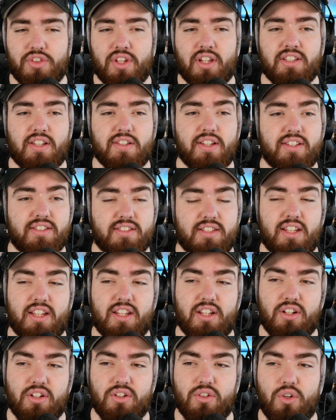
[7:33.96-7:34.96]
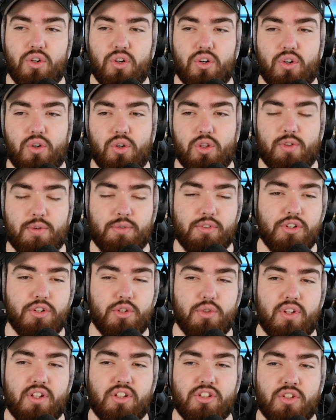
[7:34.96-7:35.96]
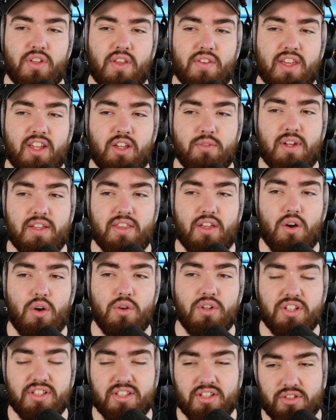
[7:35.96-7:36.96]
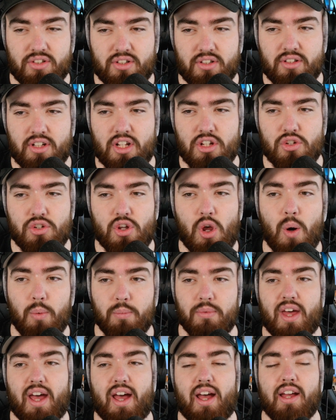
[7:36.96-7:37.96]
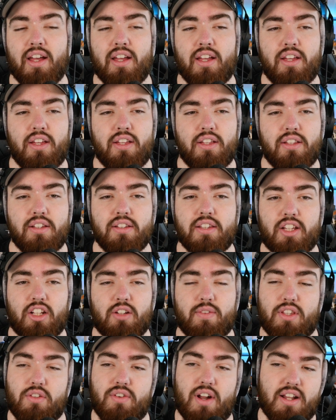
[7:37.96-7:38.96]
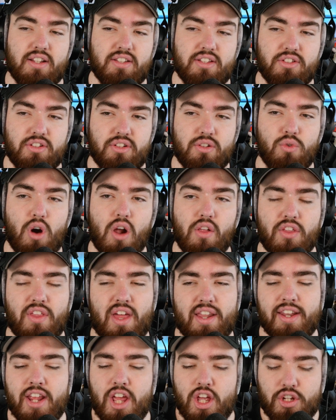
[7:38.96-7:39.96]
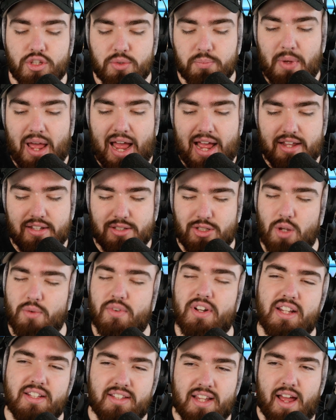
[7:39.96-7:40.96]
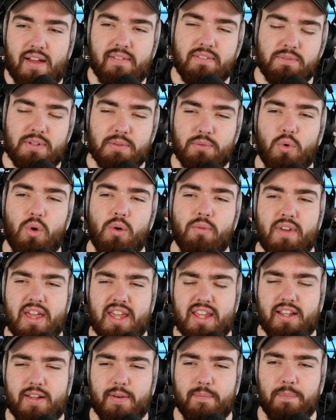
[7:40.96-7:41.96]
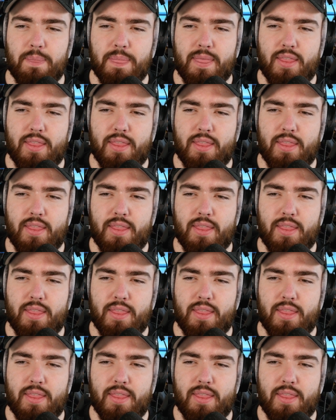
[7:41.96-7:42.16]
things that they're seeing or other people are doing, so that they can make their own decision and just hope that they're going to make the right decision. Rather than, because so many times people will make